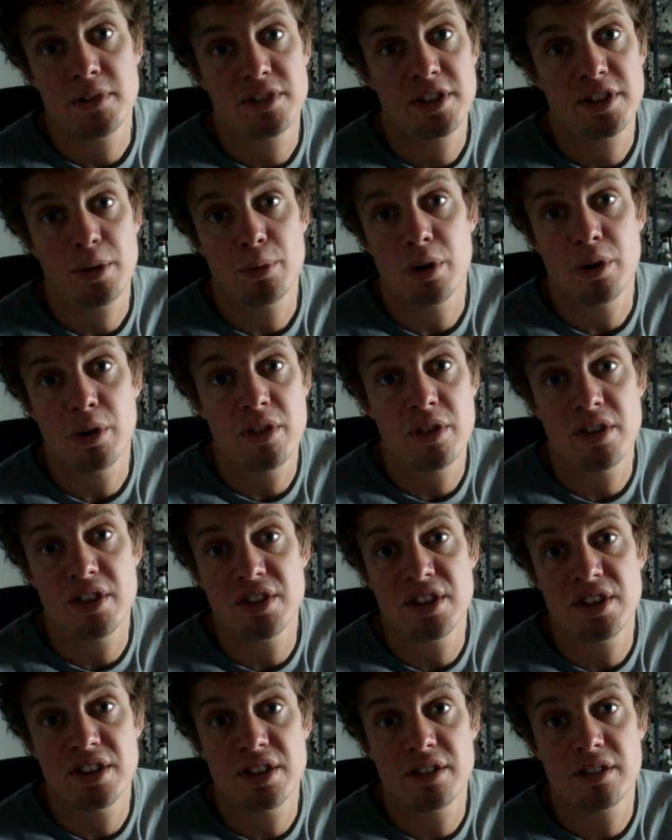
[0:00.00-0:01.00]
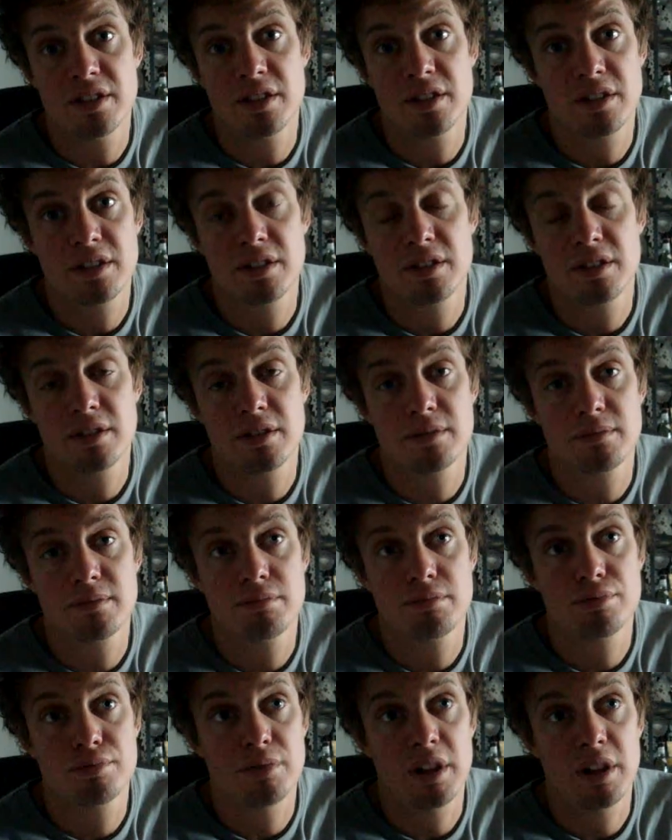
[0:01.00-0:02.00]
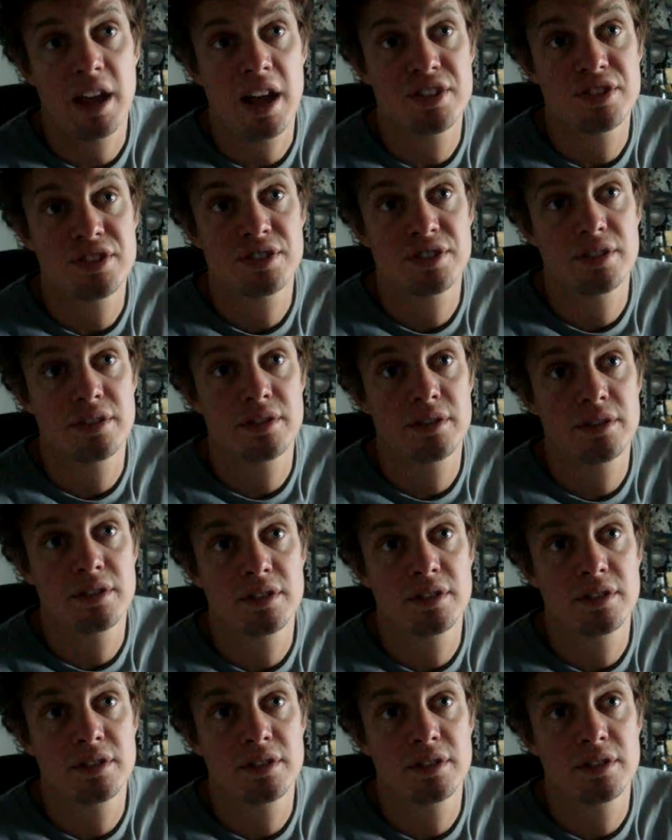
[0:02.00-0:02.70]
somewhere in the last